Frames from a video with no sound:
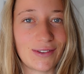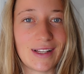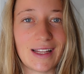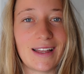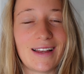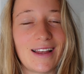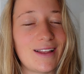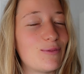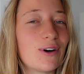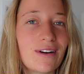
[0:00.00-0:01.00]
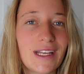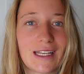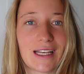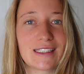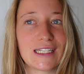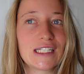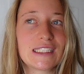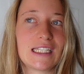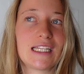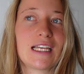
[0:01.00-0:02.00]
really boring,
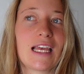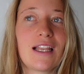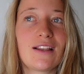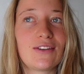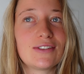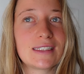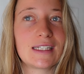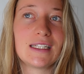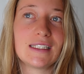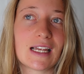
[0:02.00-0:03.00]
exhausting, and you see it